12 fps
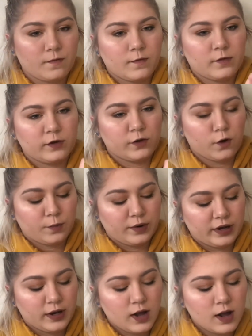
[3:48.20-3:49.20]
Let's
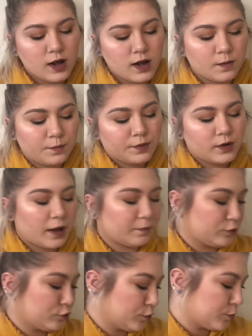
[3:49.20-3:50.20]
open it up.
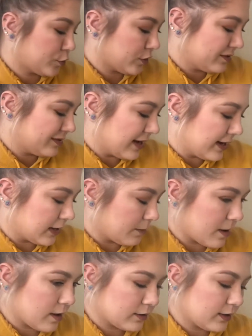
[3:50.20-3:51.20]
I'm super excited
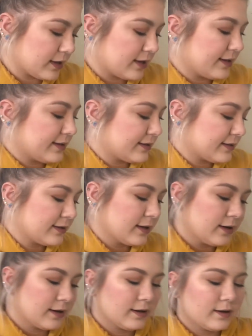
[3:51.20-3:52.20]
about this.
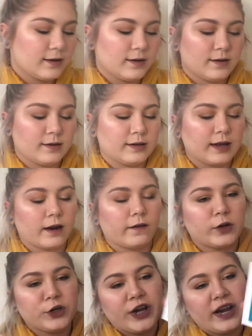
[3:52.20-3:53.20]
We got all
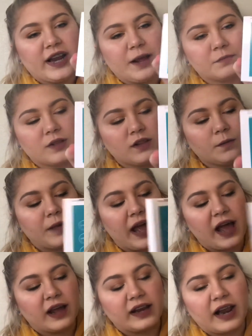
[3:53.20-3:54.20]
the shade names on the
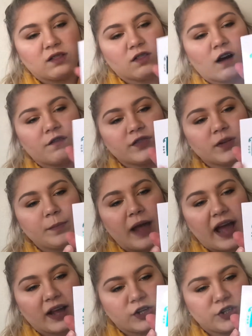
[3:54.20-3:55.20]
back and I love the
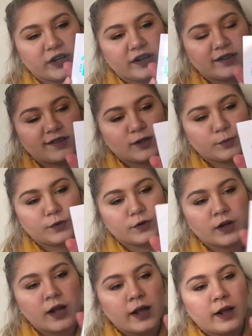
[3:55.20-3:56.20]
packaging. It's
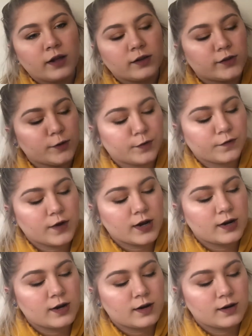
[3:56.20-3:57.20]
super, super
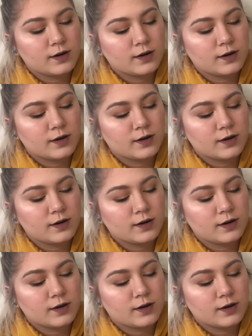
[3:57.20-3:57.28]
fun.